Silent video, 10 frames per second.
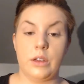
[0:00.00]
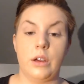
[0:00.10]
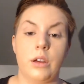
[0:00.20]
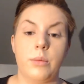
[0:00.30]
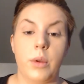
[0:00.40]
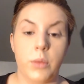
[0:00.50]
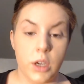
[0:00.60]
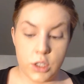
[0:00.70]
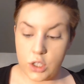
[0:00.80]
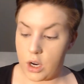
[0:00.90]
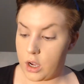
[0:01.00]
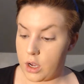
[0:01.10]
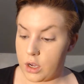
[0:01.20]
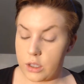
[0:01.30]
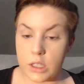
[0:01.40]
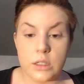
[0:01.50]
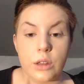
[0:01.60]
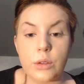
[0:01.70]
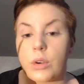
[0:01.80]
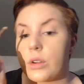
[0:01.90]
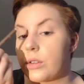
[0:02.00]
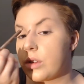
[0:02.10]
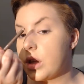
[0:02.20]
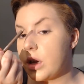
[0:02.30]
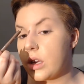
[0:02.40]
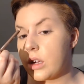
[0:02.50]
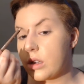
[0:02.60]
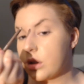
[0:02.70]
I'm gonna jog this through the...